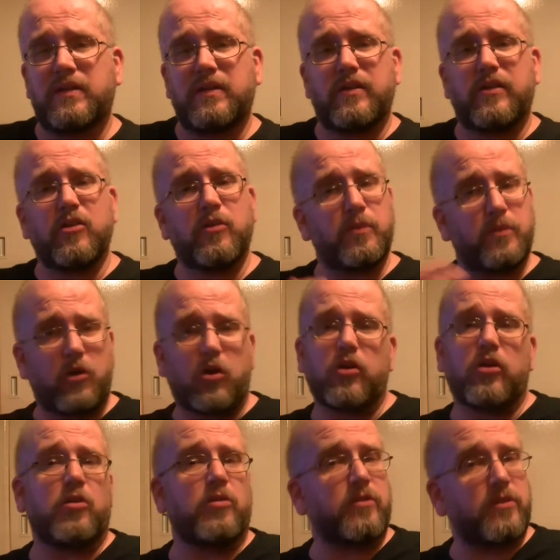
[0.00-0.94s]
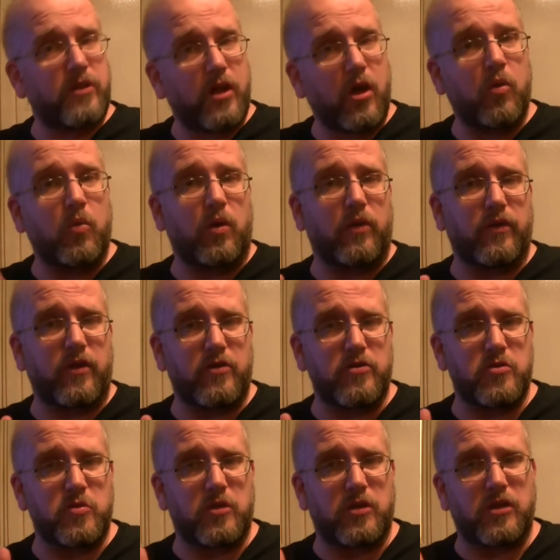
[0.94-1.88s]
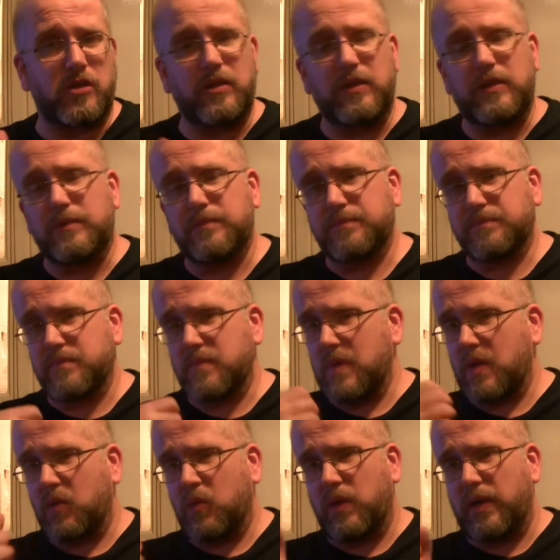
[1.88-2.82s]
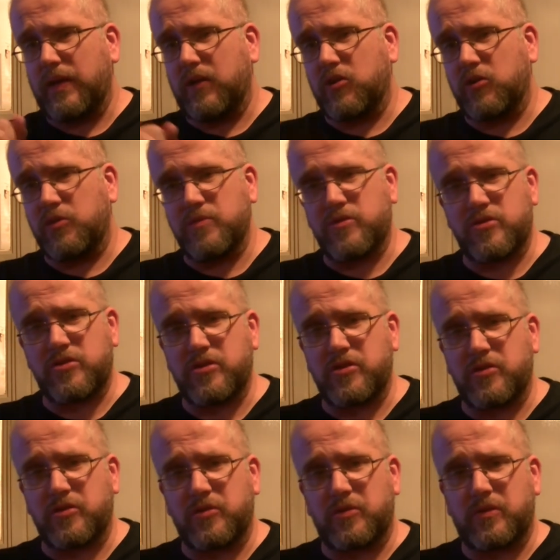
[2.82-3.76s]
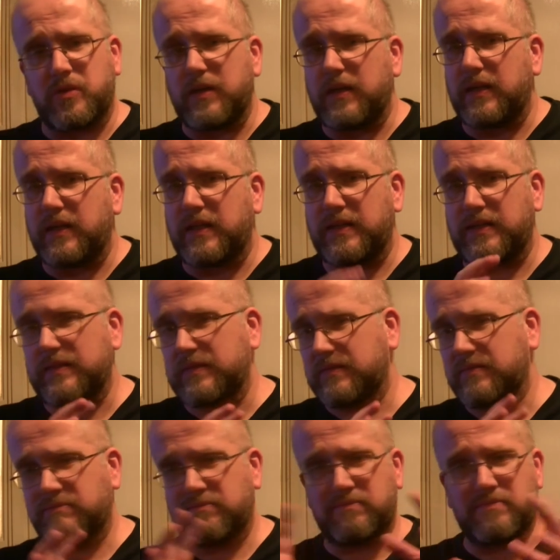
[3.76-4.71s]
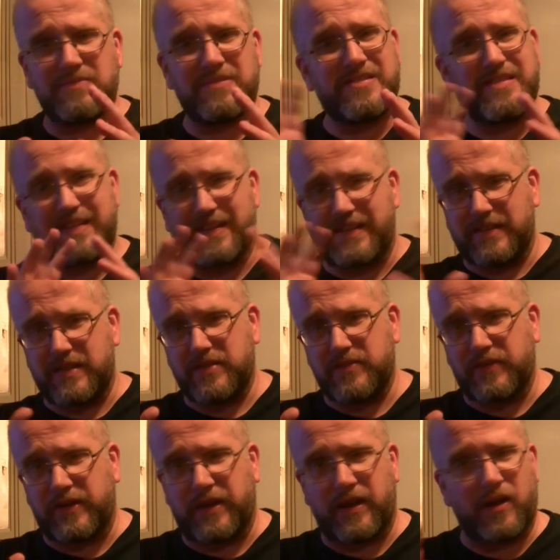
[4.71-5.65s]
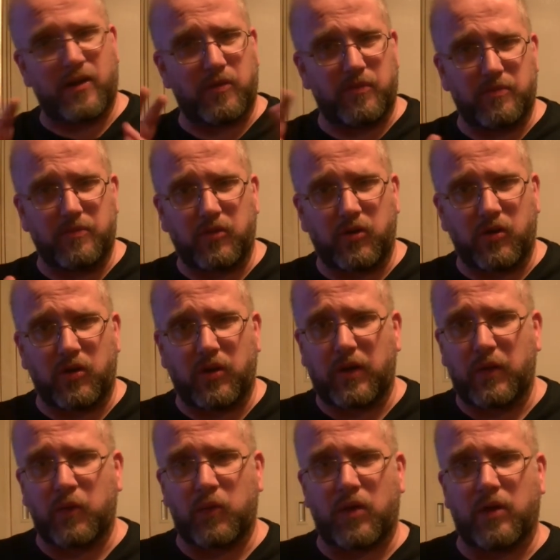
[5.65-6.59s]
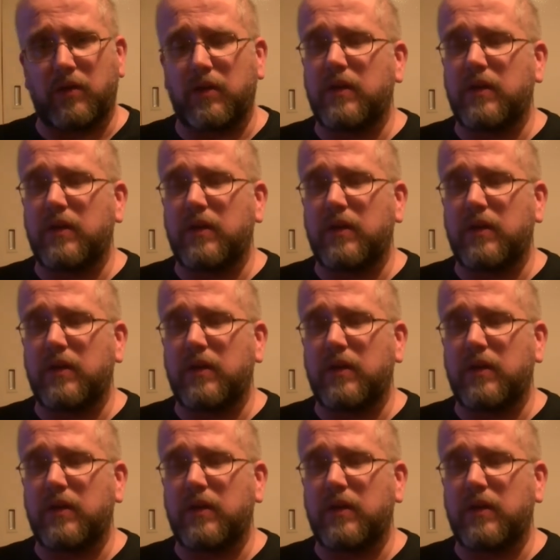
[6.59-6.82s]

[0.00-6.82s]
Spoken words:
You'll know what those were when it comes to seeing this video all in one.